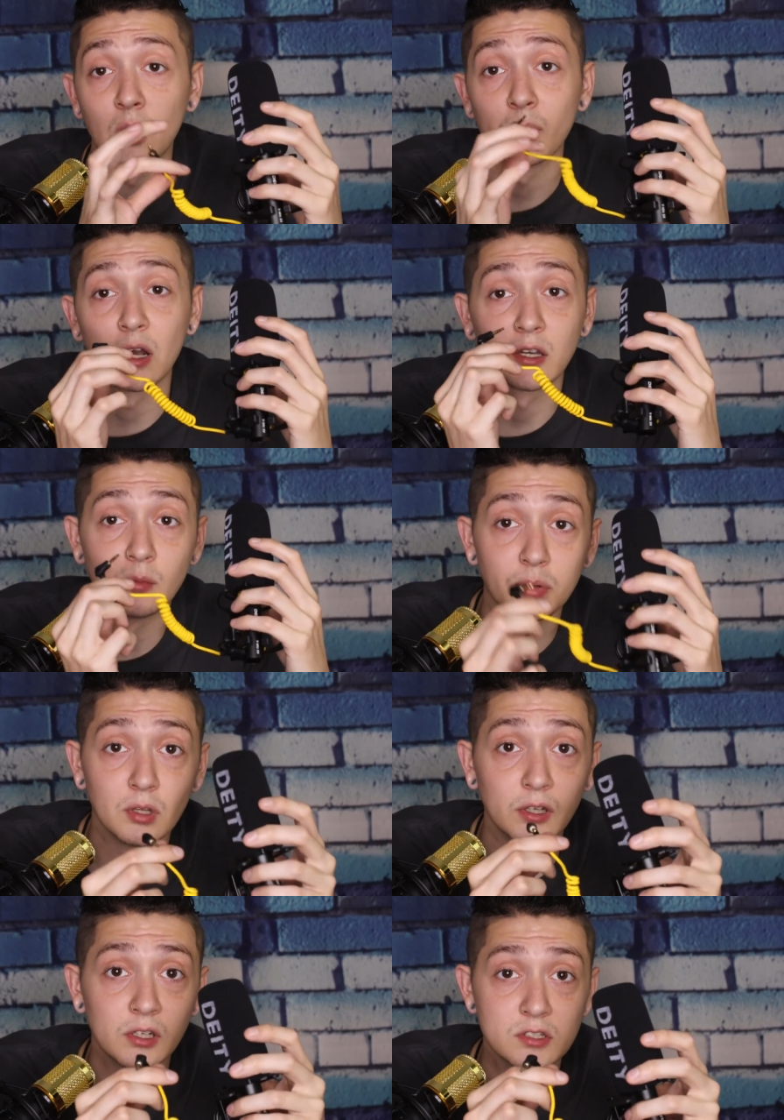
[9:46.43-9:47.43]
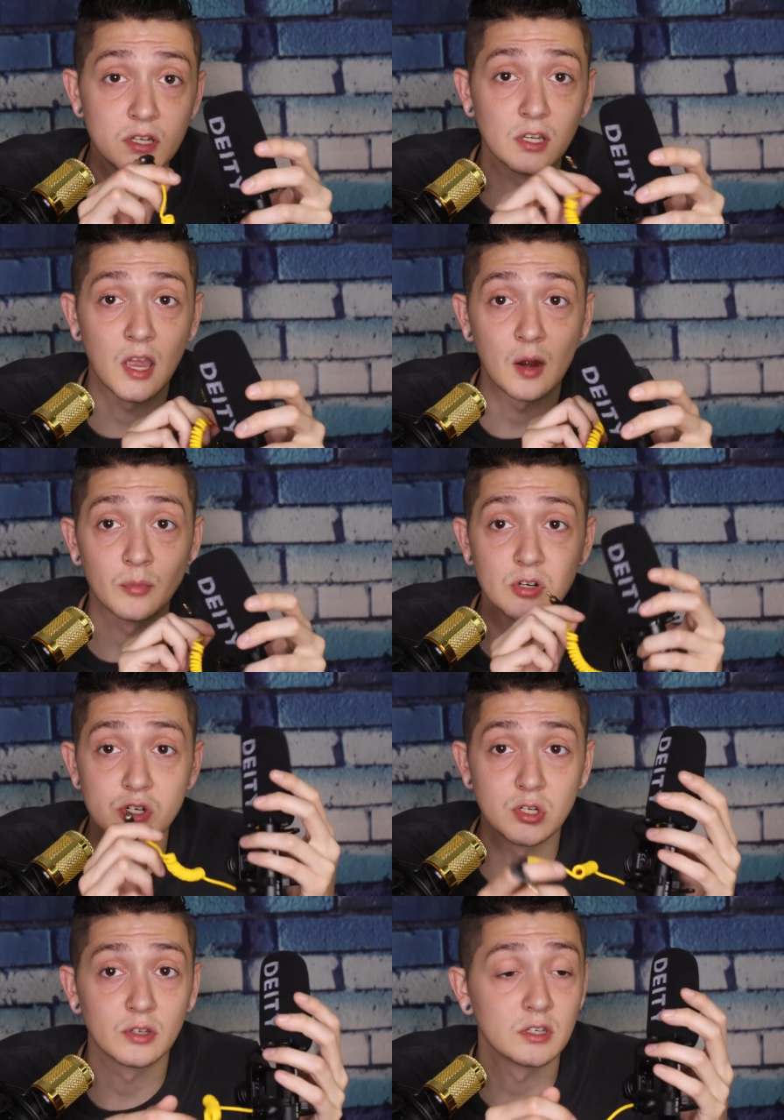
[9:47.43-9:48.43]
I'm not gonna plug it into the camera
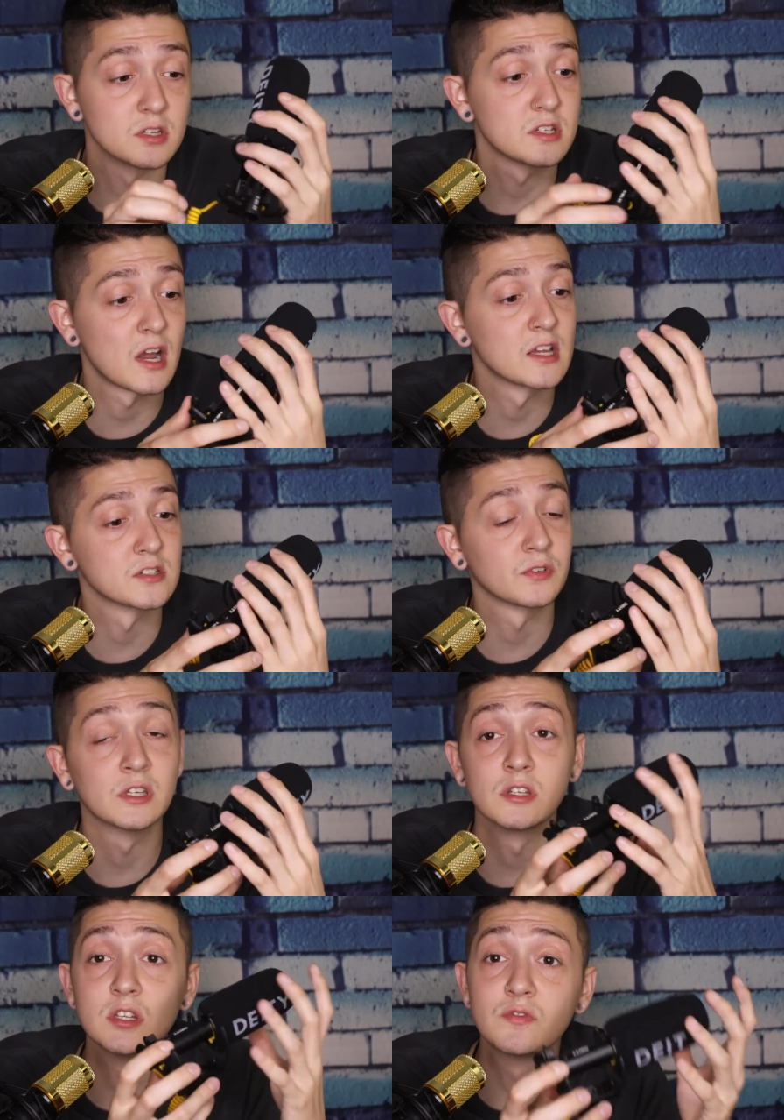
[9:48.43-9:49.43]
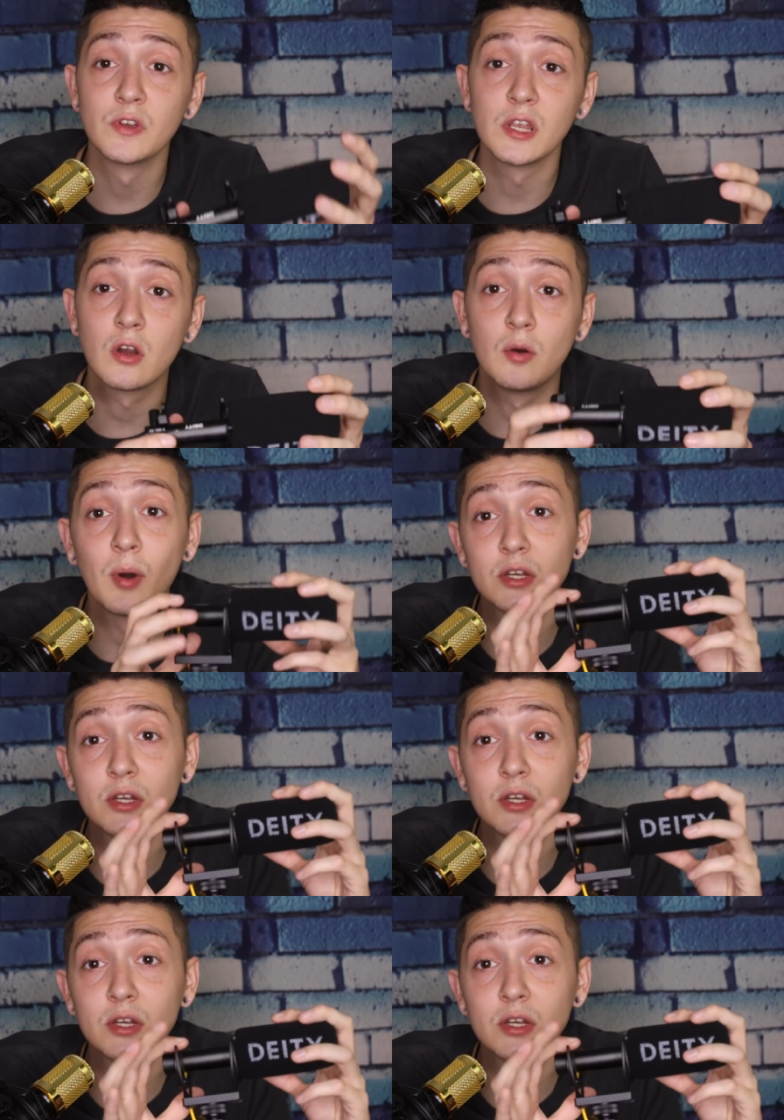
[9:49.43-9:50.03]
and show you the size of it in this video.